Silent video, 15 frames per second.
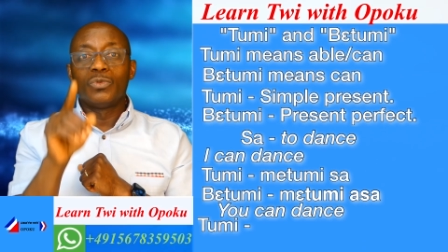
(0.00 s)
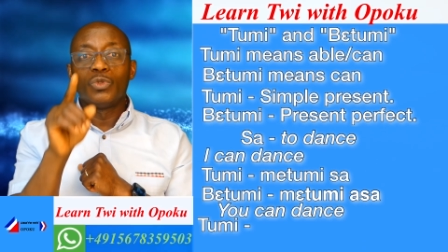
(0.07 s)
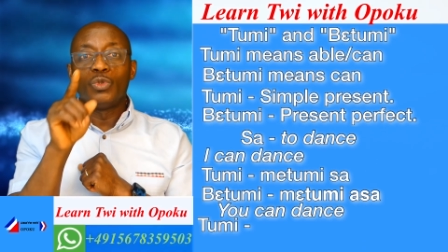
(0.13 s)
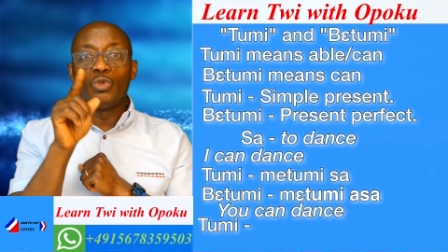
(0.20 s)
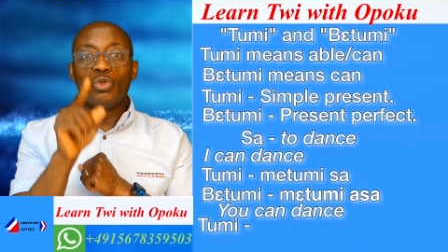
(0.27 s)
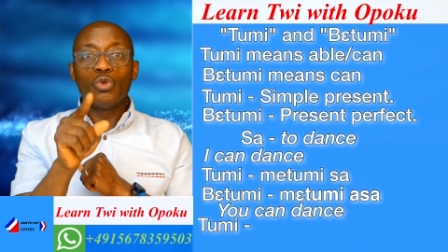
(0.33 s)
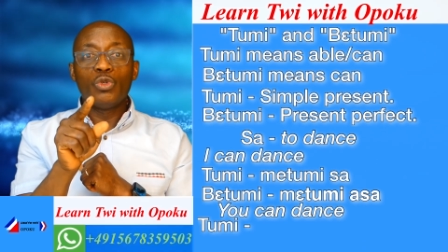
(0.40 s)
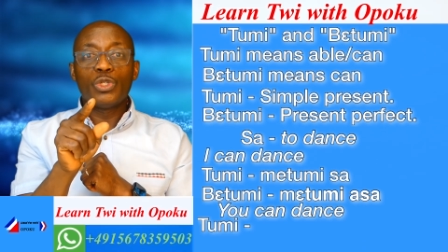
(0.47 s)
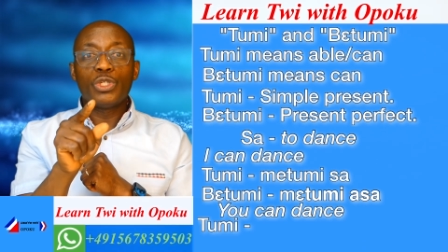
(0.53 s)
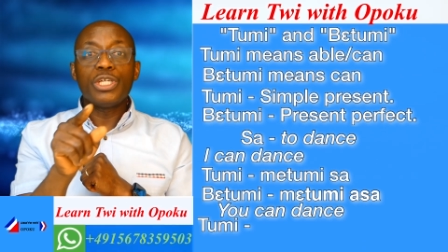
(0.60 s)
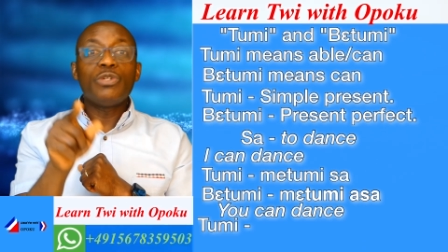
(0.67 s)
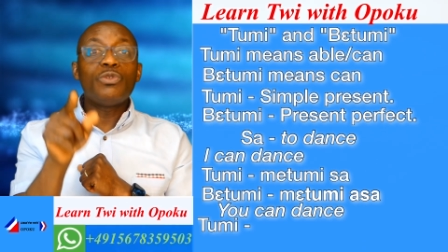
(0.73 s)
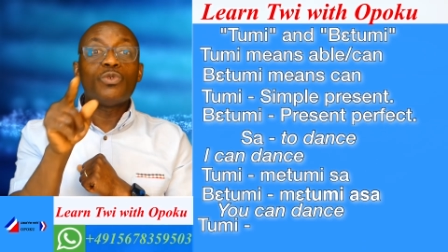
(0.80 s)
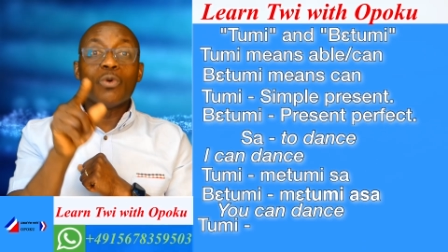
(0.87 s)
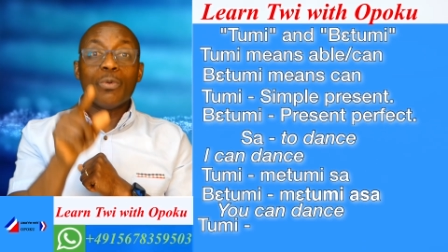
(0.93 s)
Using
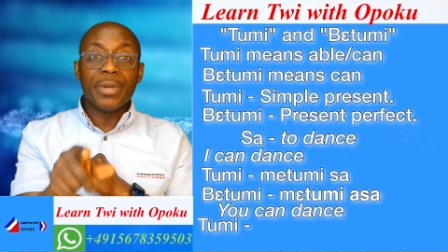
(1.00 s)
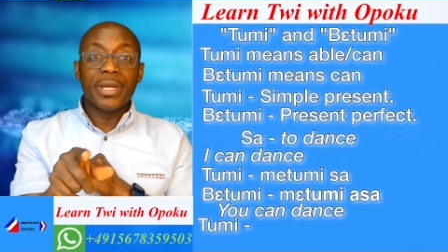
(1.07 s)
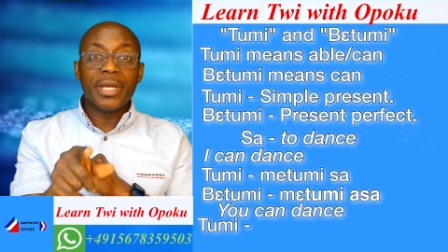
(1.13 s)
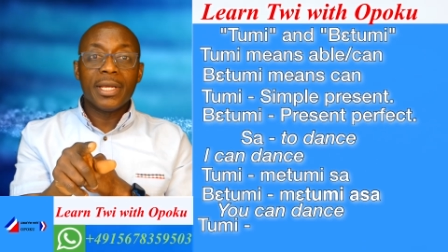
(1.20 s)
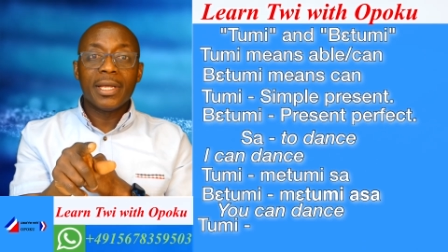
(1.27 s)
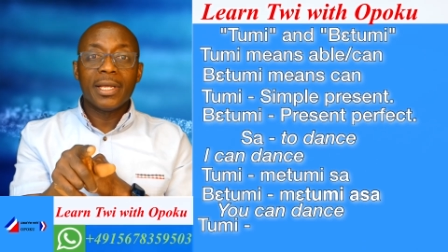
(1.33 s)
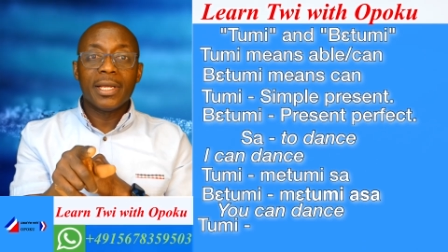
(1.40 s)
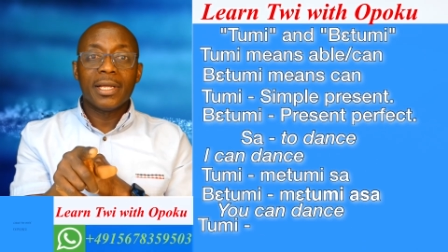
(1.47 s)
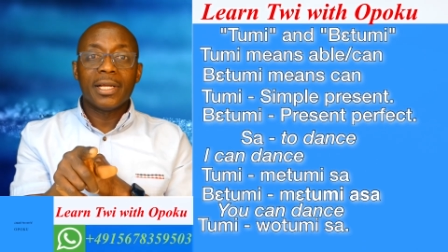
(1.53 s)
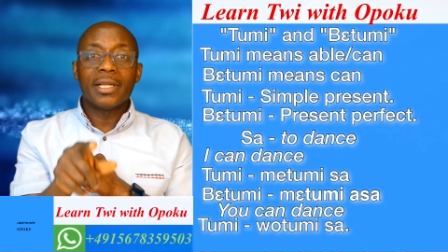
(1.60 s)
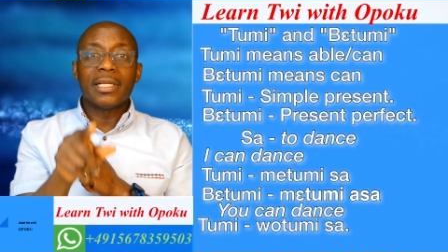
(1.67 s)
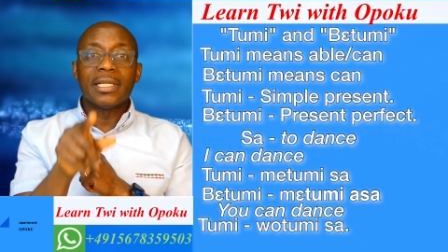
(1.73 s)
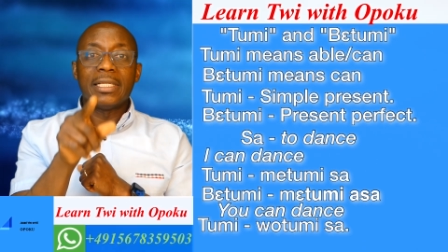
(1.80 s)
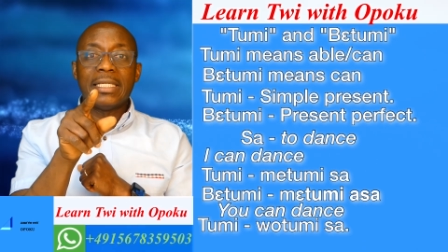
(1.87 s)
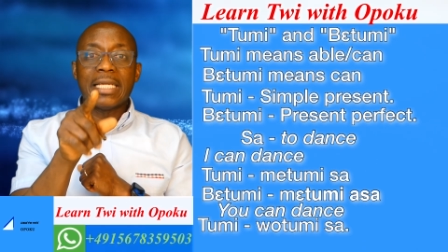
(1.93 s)
Tumi,
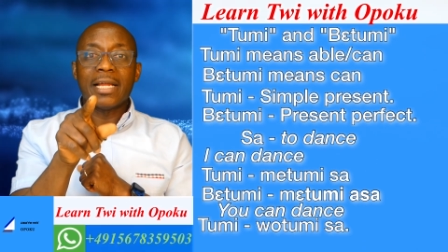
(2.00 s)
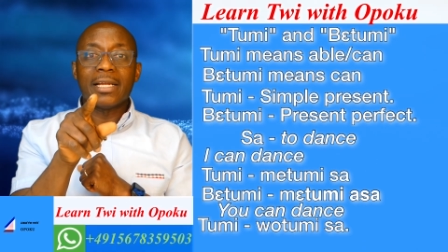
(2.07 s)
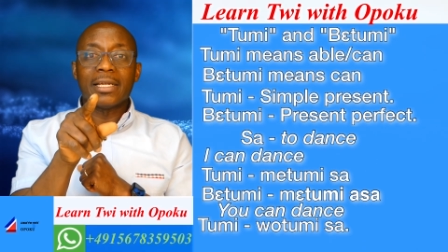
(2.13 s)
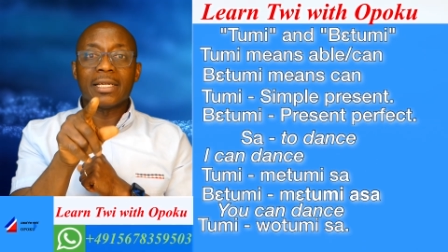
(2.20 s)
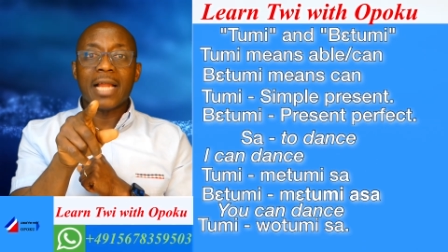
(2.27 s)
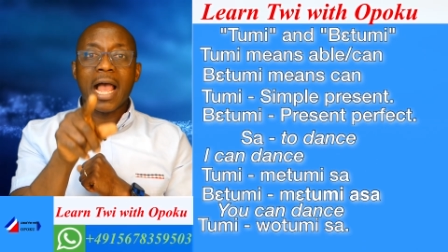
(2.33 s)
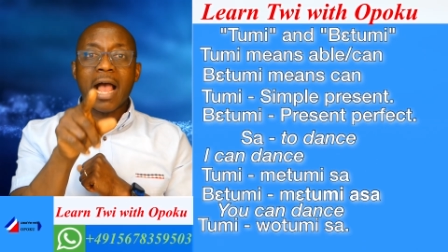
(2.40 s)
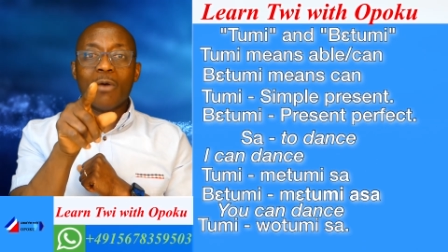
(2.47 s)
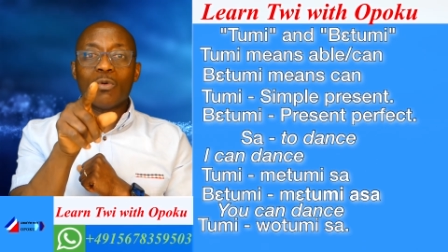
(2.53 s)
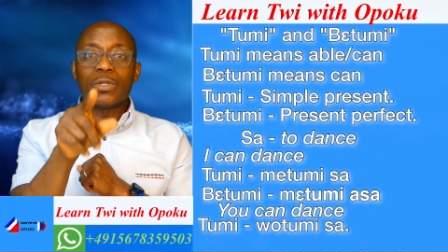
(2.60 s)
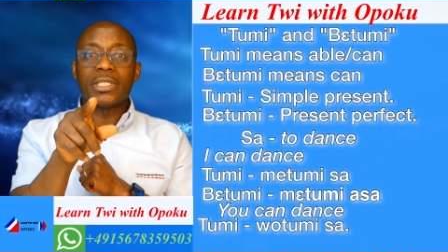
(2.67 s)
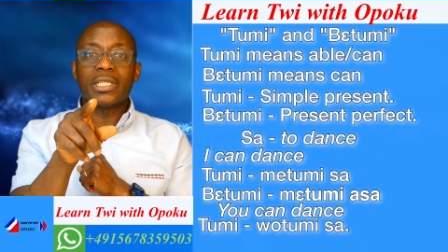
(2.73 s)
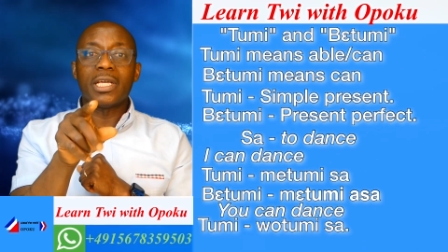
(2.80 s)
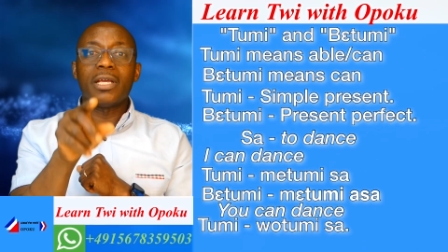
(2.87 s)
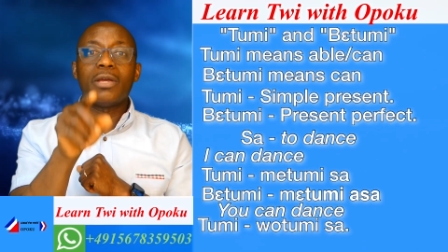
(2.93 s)
then I will
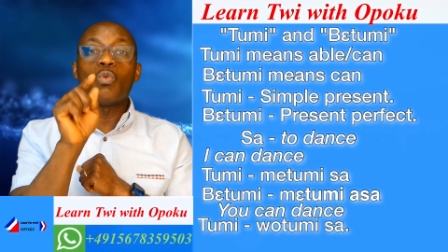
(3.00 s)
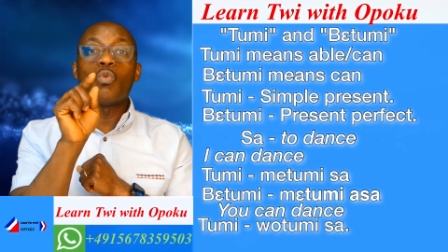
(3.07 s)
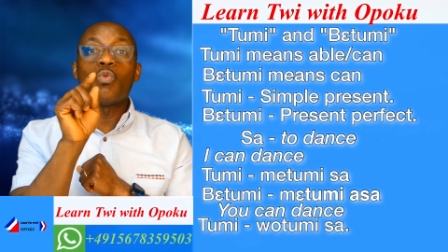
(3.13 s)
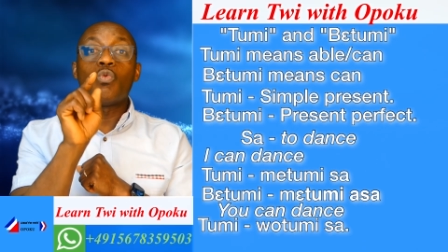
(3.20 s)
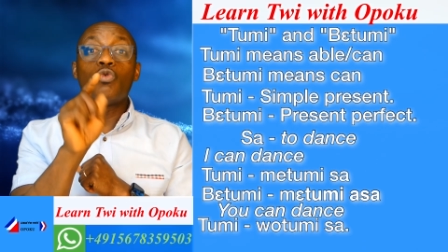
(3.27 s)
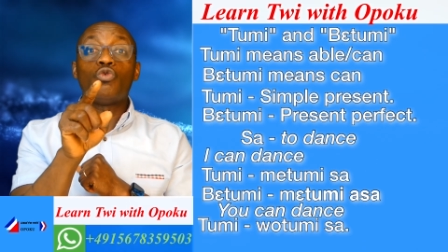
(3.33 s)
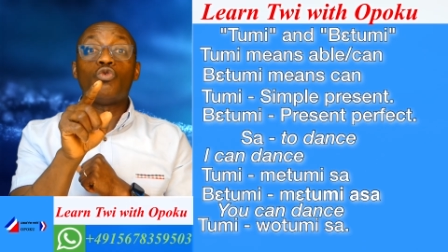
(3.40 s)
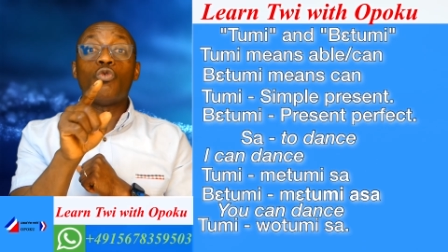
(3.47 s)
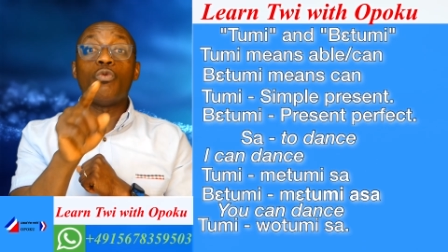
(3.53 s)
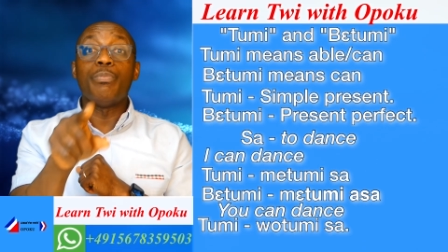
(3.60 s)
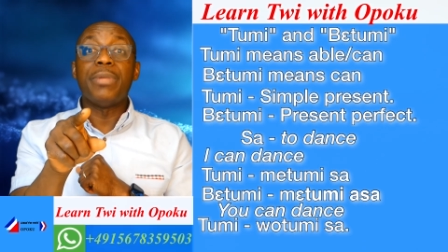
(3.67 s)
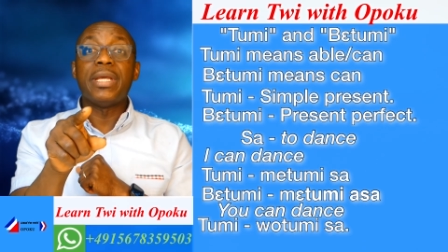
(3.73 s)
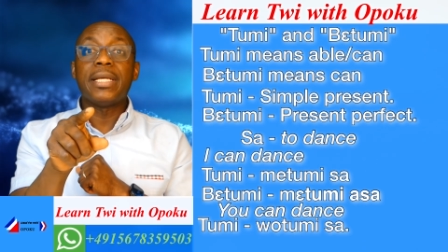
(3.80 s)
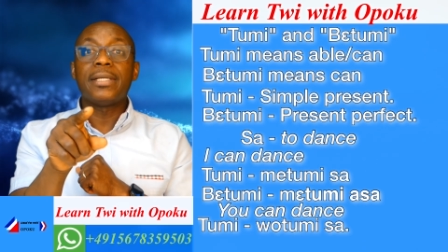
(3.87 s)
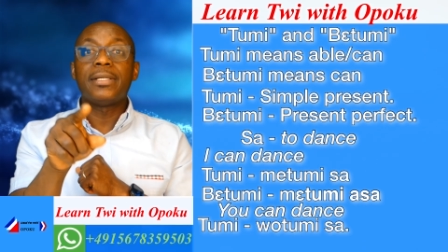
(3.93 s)
say Wutumi